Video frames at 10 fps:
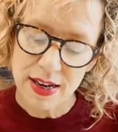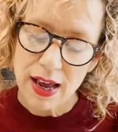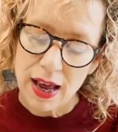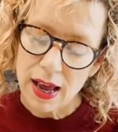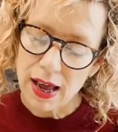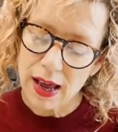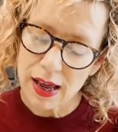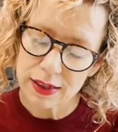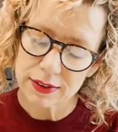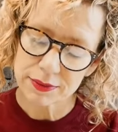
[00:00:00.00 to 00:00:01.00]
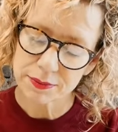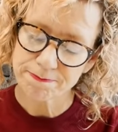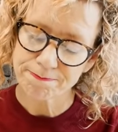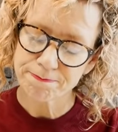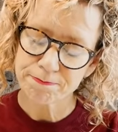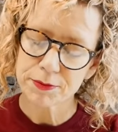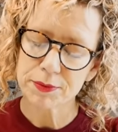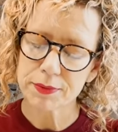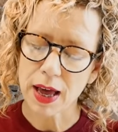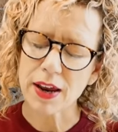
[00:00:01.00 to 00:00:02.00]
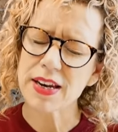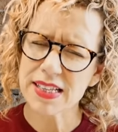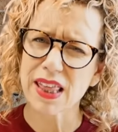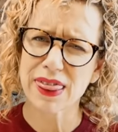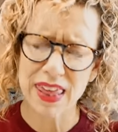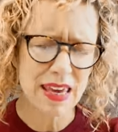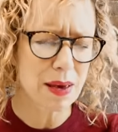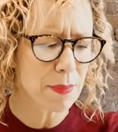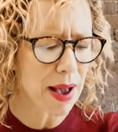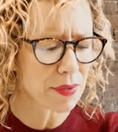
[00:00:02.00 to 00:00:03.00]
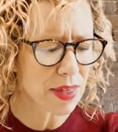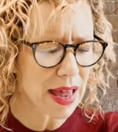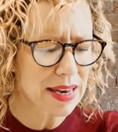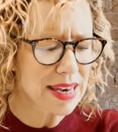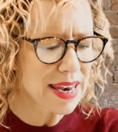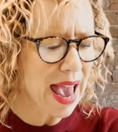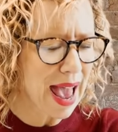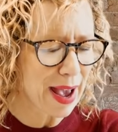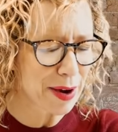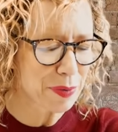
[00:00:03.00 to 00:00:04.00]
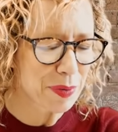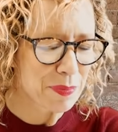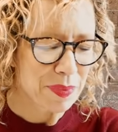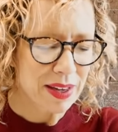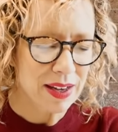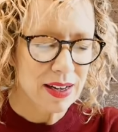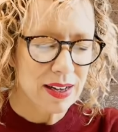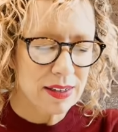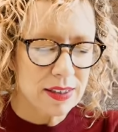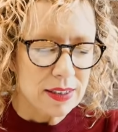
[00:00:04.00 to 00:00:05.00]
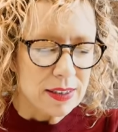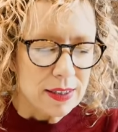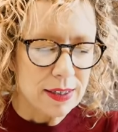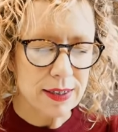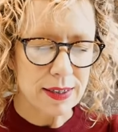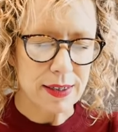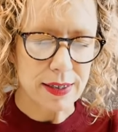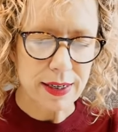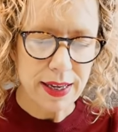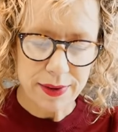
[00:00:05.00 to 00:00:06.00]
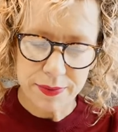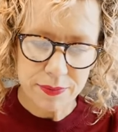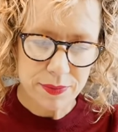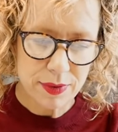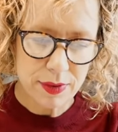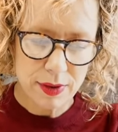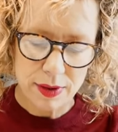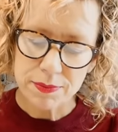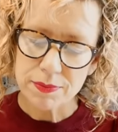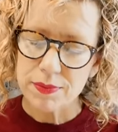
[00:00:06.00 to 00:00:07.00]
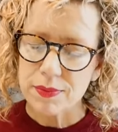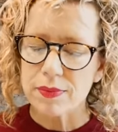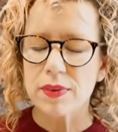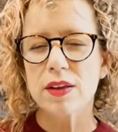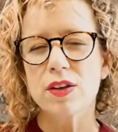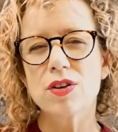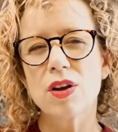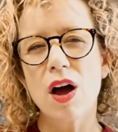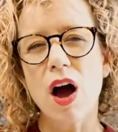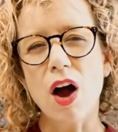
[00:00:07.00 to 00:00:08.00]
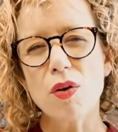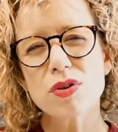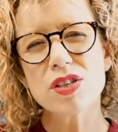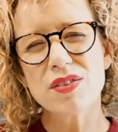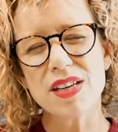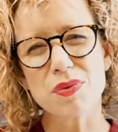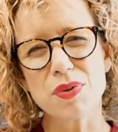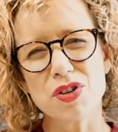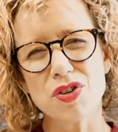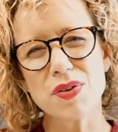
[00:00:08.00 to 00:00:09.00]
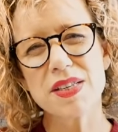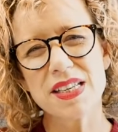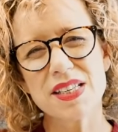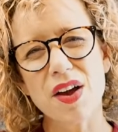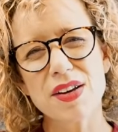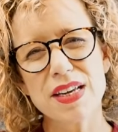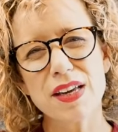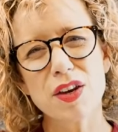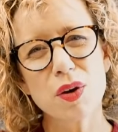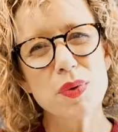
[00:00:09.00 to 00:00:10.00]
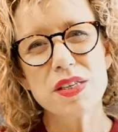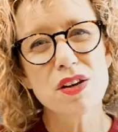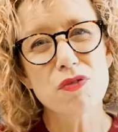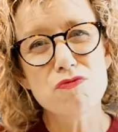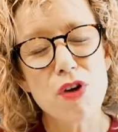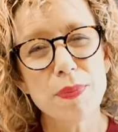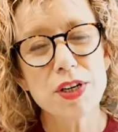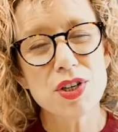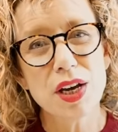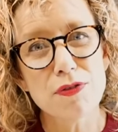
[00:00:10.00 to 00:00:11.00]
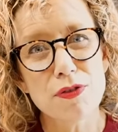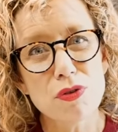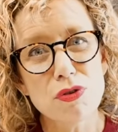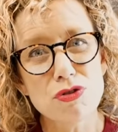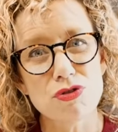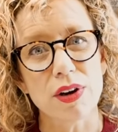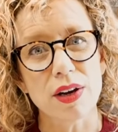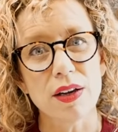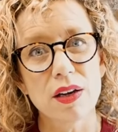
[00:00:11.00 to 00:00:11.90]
And I need to think about that now. I also need to introduce this idea that it wasn't a rubbish day for Audrey.